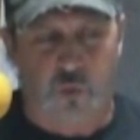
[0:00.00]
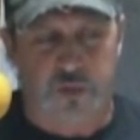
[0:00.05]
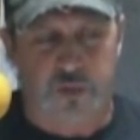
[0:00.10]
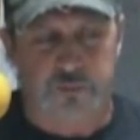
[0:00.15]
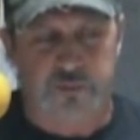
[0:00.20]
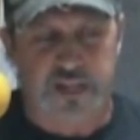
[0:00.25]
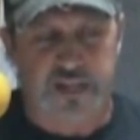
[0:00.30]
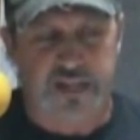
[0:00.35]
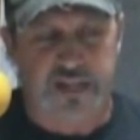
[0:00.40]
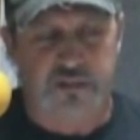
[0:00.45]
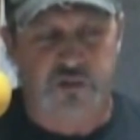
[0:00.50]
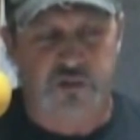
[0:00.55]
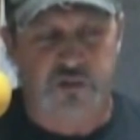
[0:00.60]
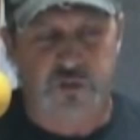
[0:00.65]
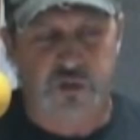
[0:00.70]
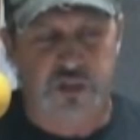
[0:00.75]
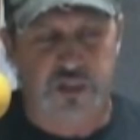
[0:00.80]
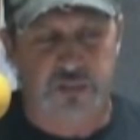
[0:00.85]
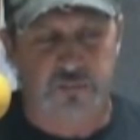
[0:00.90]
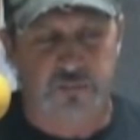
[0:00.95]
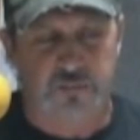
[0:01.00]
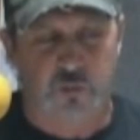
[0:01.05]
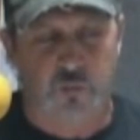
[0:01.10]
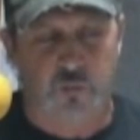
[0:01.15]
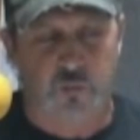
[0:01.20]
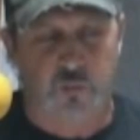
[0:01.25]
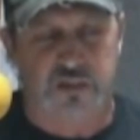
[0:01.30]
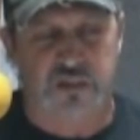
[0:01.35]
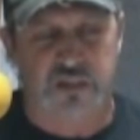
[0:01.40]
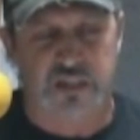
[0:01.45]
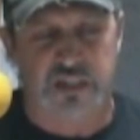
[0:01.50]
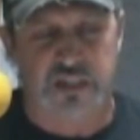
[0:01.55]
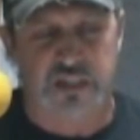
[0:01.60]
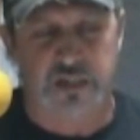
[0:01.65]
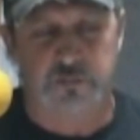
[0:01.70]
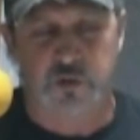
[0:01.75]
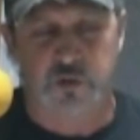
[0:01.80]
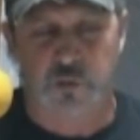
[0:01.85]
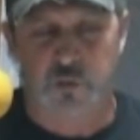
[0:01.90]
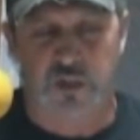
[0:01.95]
What we obtain too cheap, we
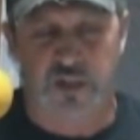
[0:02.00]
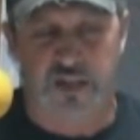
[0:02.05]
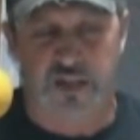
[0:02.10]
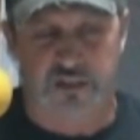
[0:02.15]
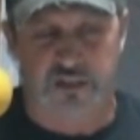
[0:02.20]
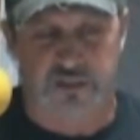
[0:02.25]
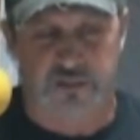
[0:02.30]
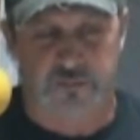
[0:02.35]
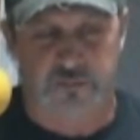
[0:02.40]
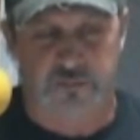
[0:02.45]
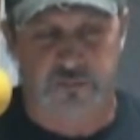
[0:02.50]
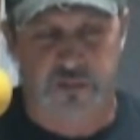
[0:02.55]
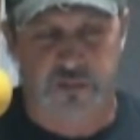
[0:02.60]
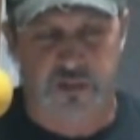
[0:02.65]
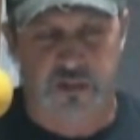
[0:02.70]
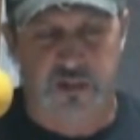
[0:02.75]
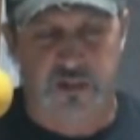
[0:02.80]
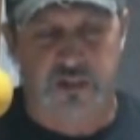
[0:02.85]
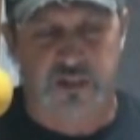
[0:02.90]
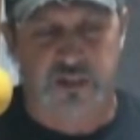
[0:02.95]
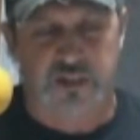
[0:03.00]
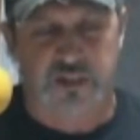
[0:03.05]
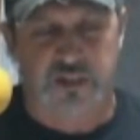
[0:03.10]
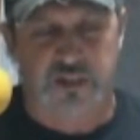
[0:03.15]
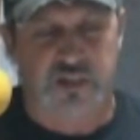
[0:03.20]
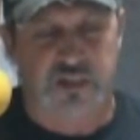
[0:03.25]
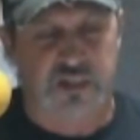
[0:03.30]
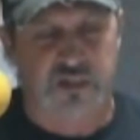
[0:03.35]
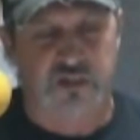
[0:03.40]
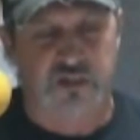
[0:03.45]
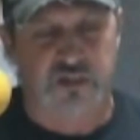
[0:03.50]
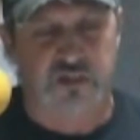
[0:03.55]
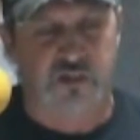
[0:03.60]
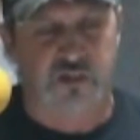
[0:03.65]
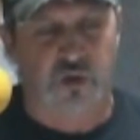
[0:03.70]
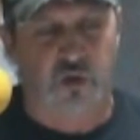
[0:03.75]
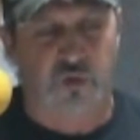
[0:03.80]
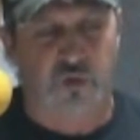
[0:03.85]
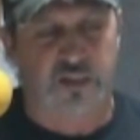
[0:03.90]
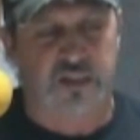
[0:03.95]
esteem too lightly. 'Tis
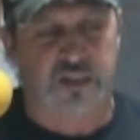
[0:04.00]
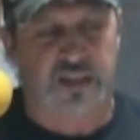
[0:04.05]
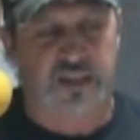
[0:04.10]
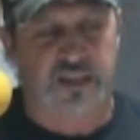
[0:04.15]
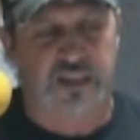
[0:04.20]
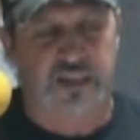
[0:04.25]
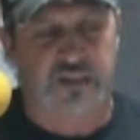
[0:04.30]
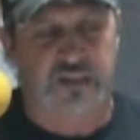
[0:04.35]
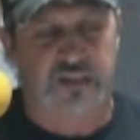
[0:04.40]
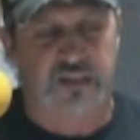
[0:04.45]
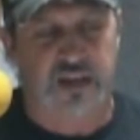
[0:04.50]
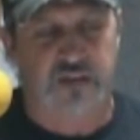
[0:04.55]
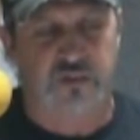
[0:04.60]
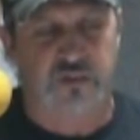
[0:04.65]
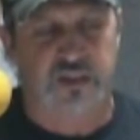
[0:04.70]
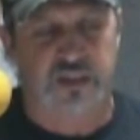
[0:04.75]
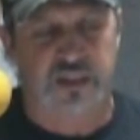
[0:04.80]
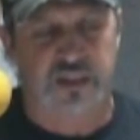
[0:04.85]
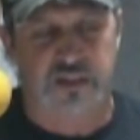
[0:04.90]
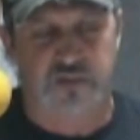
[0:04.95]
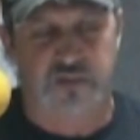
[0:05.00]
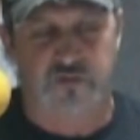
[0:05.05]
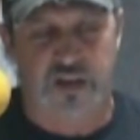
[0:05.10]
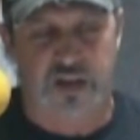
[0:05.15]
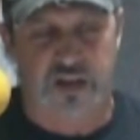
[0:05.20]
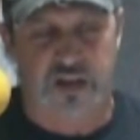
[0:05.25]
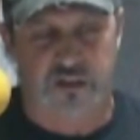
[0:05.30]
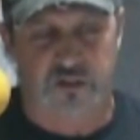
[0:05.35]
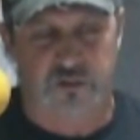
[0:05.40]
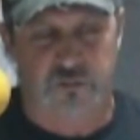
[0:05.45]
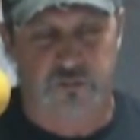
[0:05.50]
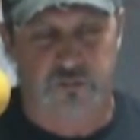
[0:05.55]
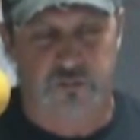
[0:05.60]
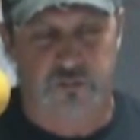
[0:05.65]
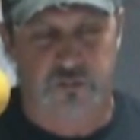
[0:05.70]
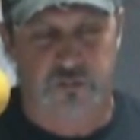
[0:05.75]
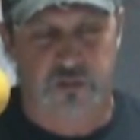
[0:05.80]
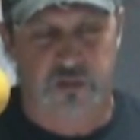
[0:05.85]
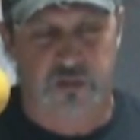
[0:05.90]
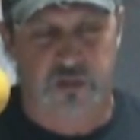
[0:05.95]
dearness only that gives everything its value.
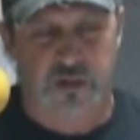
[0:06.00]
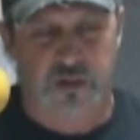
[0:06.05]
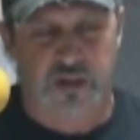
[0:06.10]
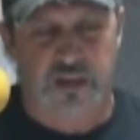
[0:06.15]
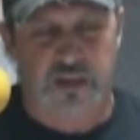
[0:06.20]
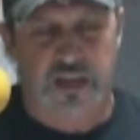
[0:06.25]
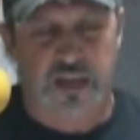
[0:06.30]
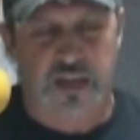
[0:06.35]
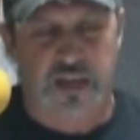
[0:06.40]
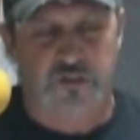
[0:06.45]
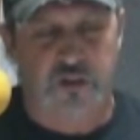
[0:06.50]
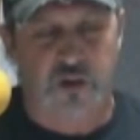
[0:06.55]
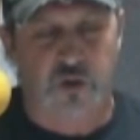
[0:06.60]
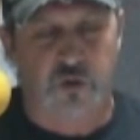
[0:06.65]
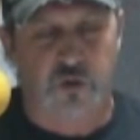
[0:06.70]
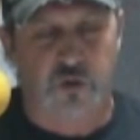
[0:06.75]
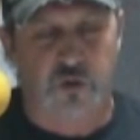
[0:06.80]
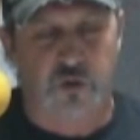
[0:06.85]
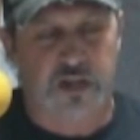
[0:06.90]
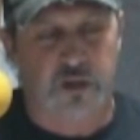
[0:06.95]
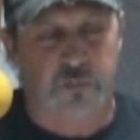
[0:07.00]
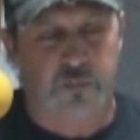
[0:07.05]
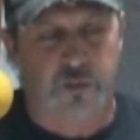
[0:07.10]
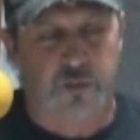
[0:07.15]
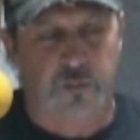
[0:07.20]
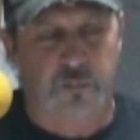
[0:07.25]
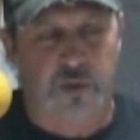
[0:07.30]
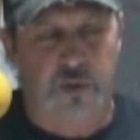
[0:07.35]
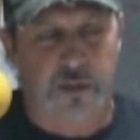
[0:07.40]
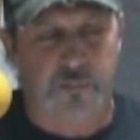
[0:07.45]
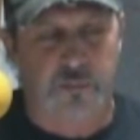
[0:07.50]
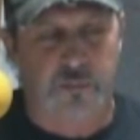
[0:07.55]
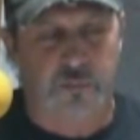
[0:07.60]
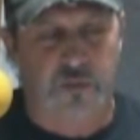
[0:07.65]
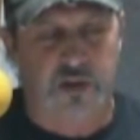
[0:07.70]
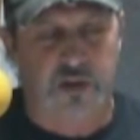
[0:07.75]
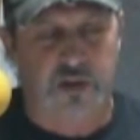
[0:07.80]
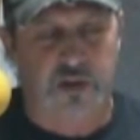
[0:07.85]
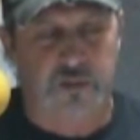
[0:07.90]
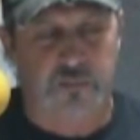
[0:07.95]
Heaven knows how to put a
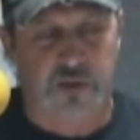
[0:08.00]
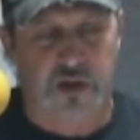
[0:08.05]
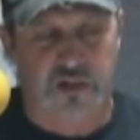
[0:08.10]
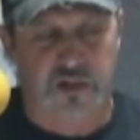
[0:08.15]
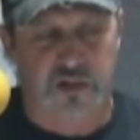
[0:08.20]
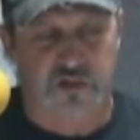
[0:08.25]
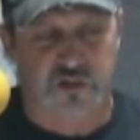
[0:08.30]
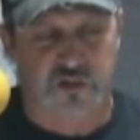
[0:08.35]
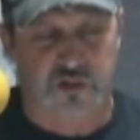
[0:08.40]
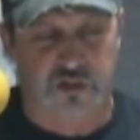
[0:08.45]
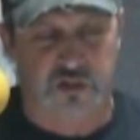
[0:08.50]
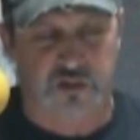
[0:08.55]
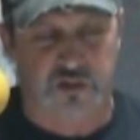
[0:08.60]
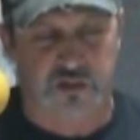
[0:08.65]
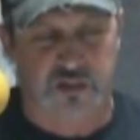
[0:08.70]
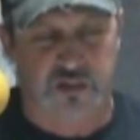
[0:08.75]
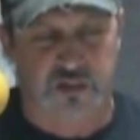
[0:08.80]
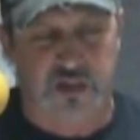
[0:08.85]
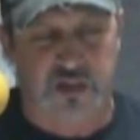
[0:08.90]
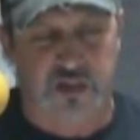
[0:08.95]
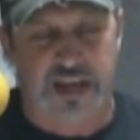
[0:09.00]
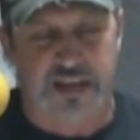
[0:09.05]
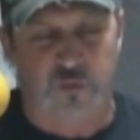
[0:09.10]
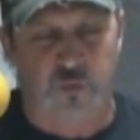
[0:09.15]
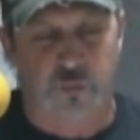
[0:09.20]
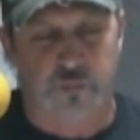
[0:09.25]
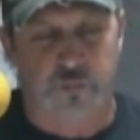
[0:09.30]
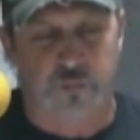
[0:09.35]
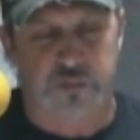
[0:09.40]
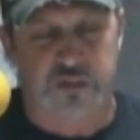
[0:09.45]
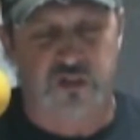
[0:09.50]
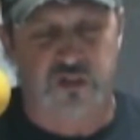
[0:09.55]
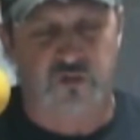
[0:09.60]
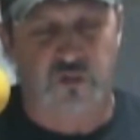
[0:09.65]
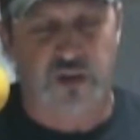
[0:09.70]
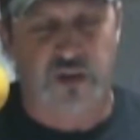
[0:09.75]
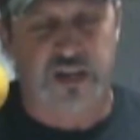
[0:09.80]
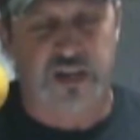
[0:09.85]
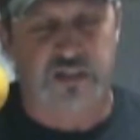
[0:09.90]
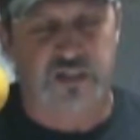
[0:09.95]
proper price upon its goods, and it would be
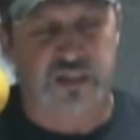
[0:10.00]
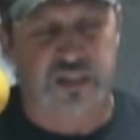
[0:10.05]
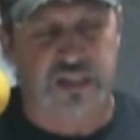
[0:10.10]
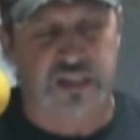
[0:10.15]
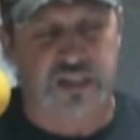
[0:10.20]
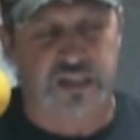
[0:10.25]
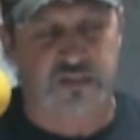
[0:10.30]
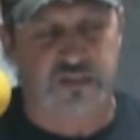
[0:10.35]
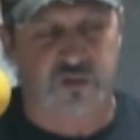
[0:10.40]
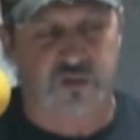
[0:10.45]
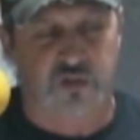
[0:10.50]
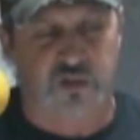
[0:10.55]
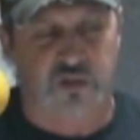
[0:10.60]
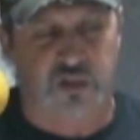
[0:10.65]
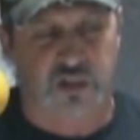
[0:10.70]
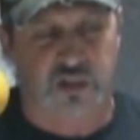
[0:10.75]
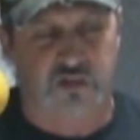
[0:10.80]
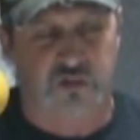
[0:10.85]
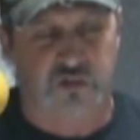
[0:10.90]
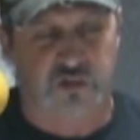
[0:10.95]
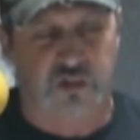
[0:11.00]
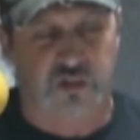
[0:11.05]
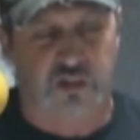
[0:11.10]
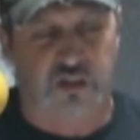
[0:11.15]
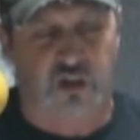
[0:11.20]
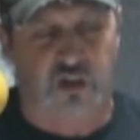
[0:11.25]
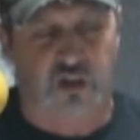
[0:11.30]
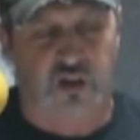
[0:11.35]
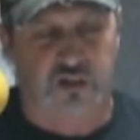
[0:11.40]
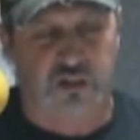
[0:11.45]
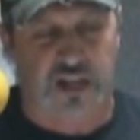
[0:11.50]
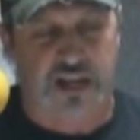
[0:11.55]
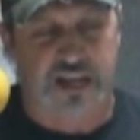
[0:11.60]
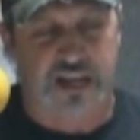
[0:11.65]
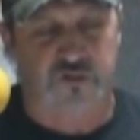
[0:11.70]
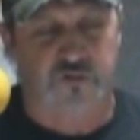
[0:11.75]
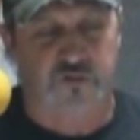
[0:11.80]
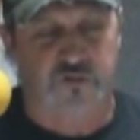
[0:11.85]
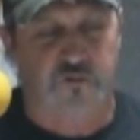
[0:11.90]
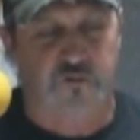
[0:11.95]
strange indeed if so celestial an article
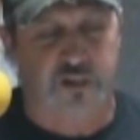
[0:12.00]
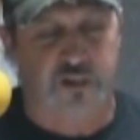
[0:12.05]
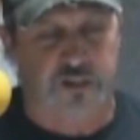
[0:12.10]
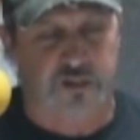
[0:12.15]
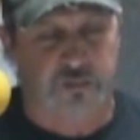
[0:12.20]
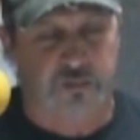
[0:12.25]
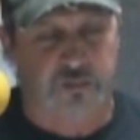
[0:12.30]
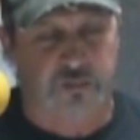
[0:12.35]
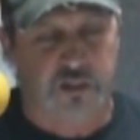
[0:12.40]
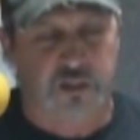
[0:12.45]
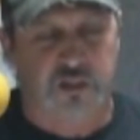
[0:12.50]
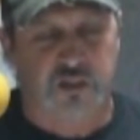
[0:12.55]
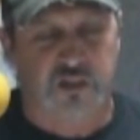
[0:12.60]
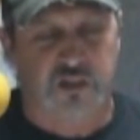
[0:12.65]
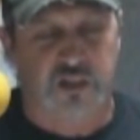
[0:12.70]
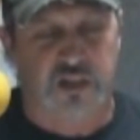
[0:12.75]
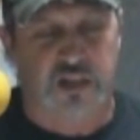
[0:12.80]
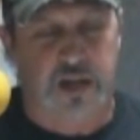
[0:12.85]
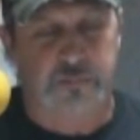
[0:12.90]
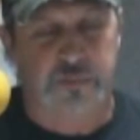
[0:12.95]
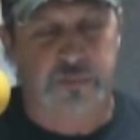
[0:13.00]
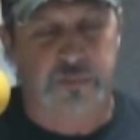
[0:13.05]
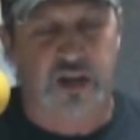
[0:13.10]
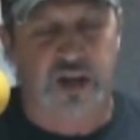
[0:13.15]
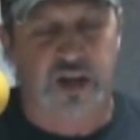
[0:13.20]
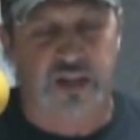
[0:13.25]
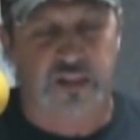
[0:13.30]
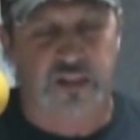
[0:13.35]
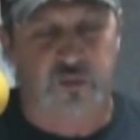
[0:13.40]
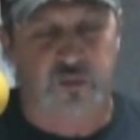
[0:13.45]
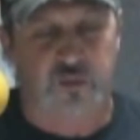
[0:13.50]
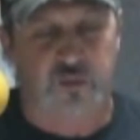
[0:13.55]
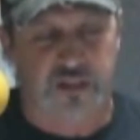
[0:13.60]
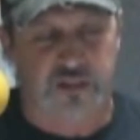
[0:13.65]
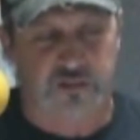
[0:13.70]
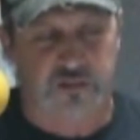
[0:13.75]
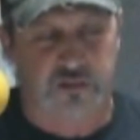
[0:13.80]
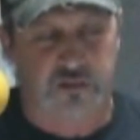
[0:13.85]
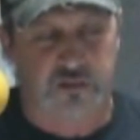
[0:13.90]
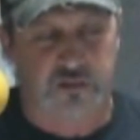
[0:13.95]
as freedom should not be highly
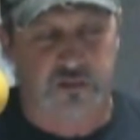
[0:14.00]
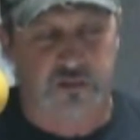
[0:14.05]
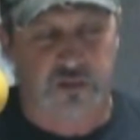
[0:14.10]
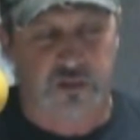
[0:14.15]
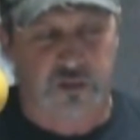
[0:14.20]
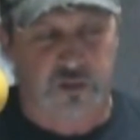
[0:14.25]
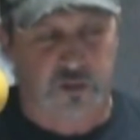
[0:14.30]
rated.